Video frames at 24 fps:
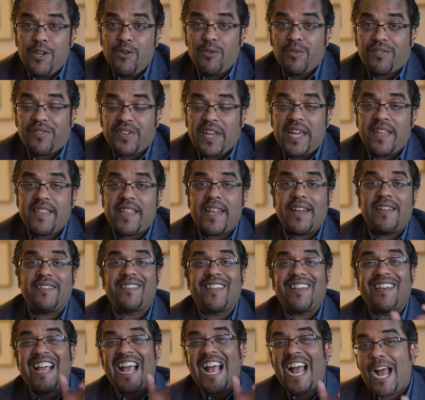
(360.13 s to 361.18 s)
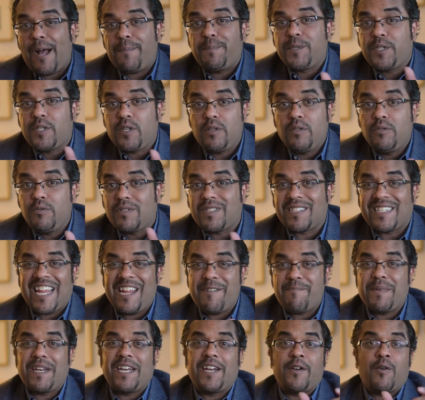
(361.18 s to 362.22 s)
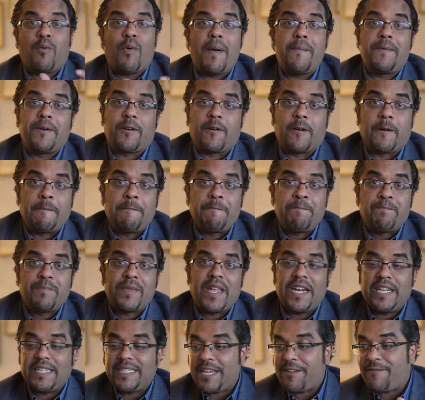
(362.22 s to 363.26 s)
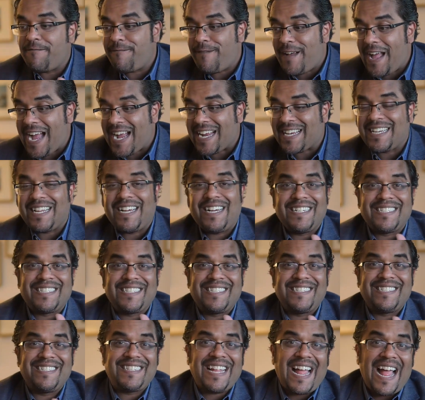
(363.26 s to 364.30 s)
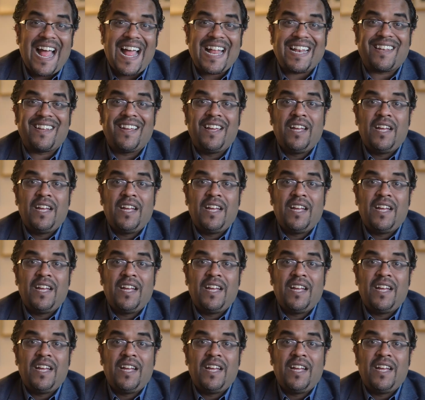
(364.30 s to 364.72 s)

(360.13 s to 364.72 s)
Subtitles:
you say that is an absolute statement in a webinar, that is a fact, a stat,